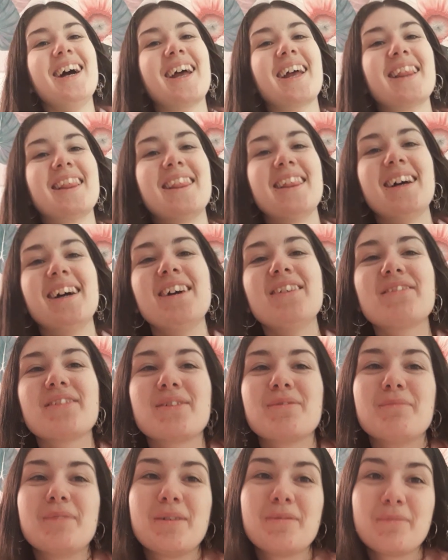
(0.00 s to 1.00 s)
love
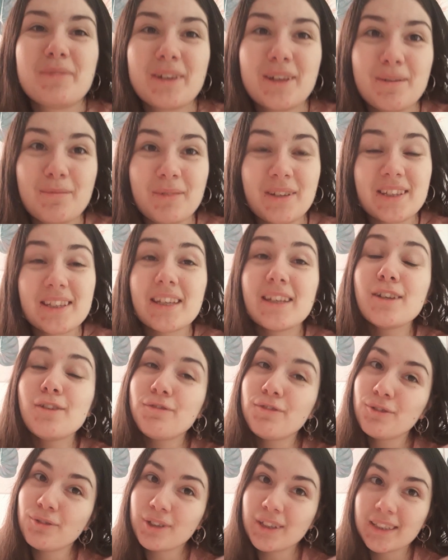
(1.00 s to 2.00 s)
you, my babies. And
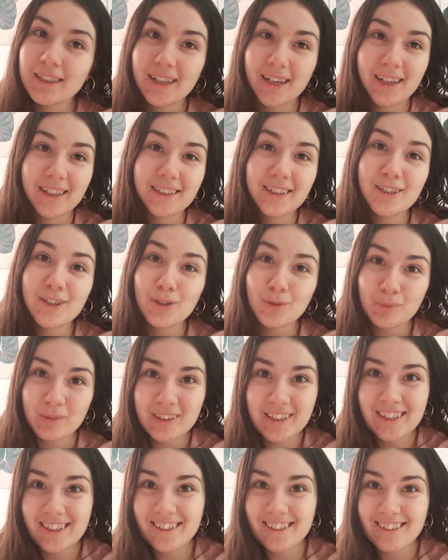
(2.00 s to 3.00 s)
if you need guidance with
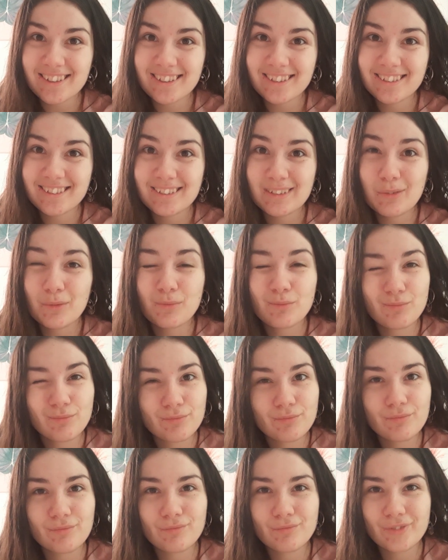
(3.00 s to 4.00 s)
this,
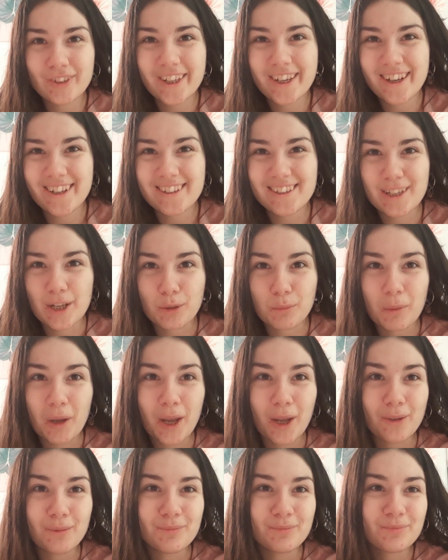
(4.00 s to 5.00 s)
contact
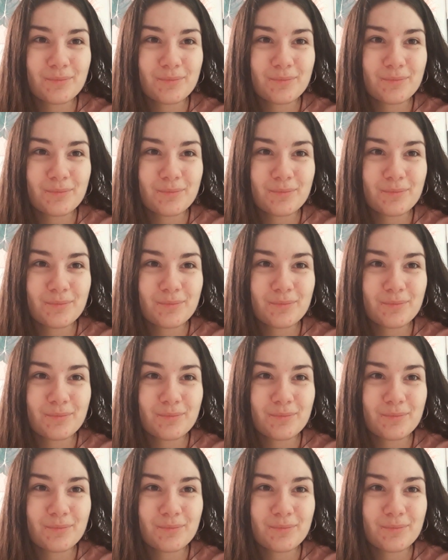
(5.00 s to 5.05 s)
me.